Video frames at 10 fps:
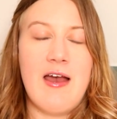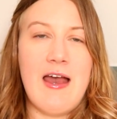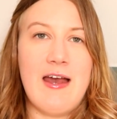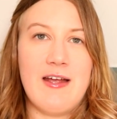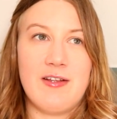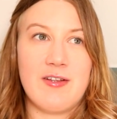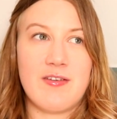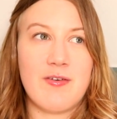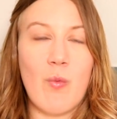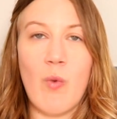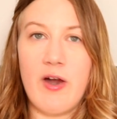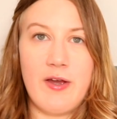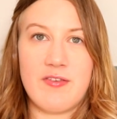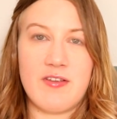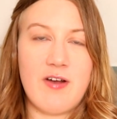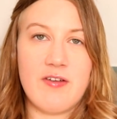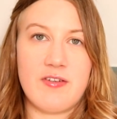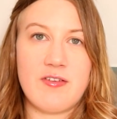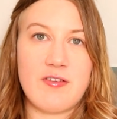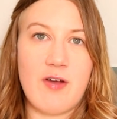and why I've decided
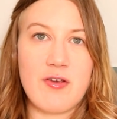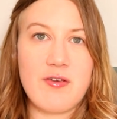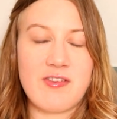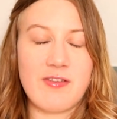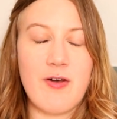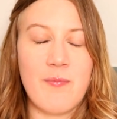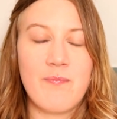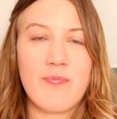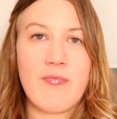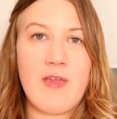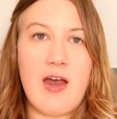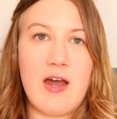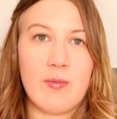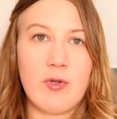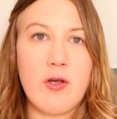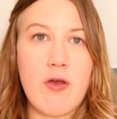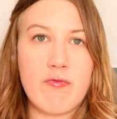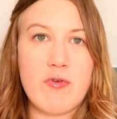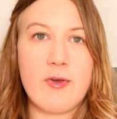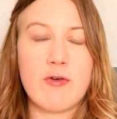to start using them. And I'm going to go
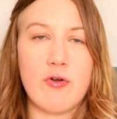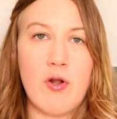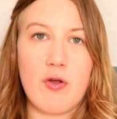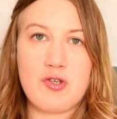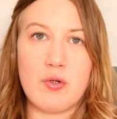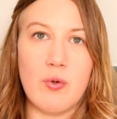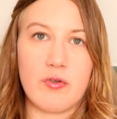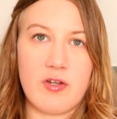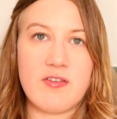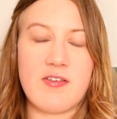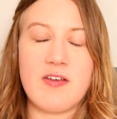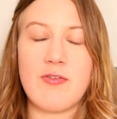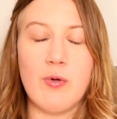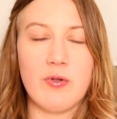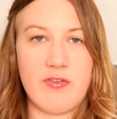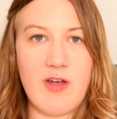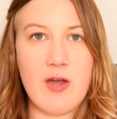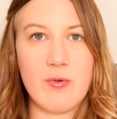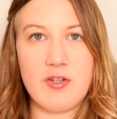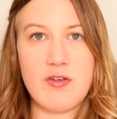through them in chronological order, so that's the order that
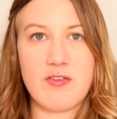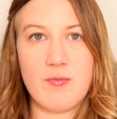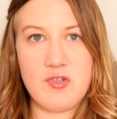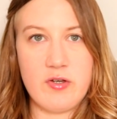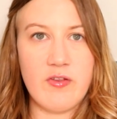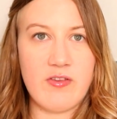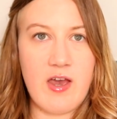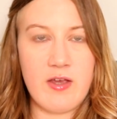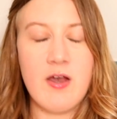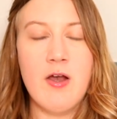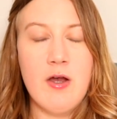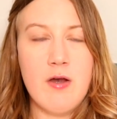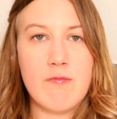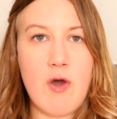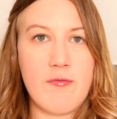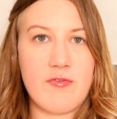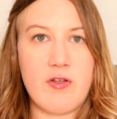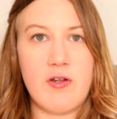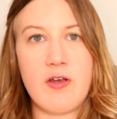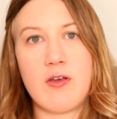I would use them during the day, rather
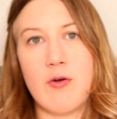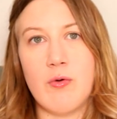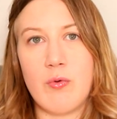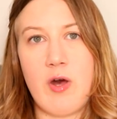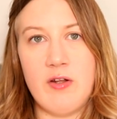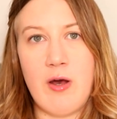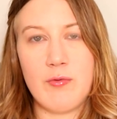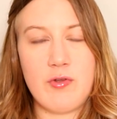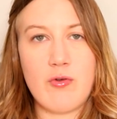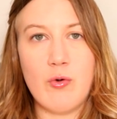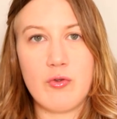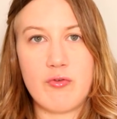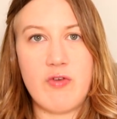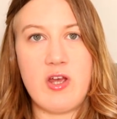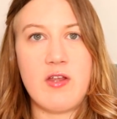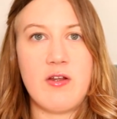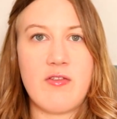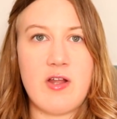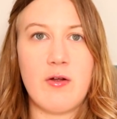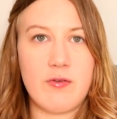than like, oh, now I'll do the Ordinary,
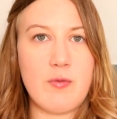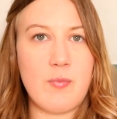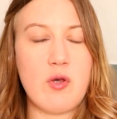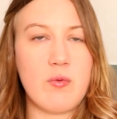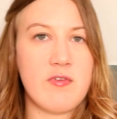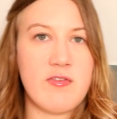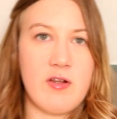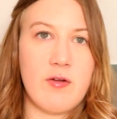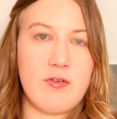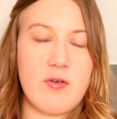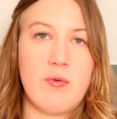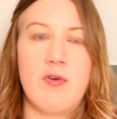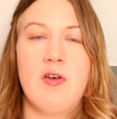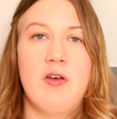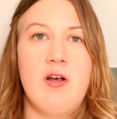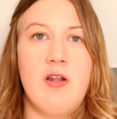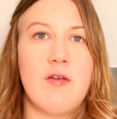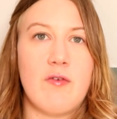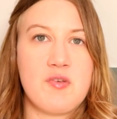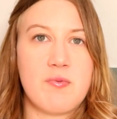then I'll do Boots, then I'll do
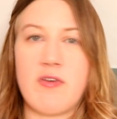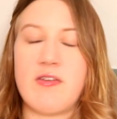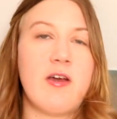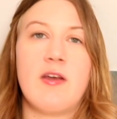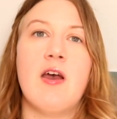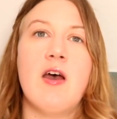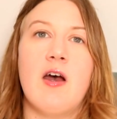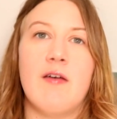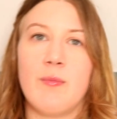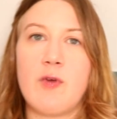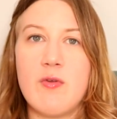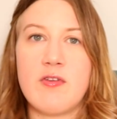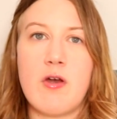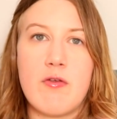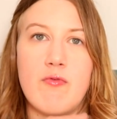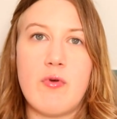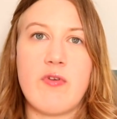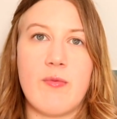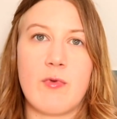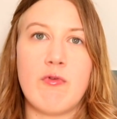Roche-Posay. I'm going to go through
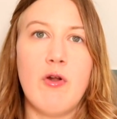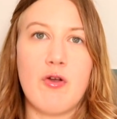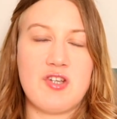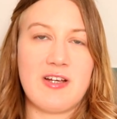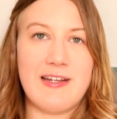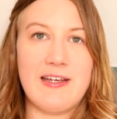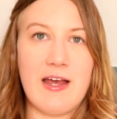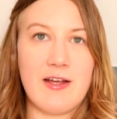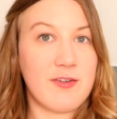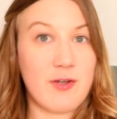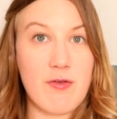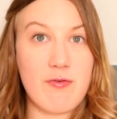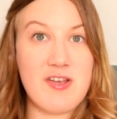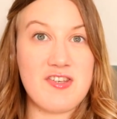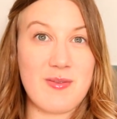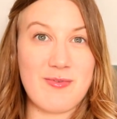them chronologically and go through each of the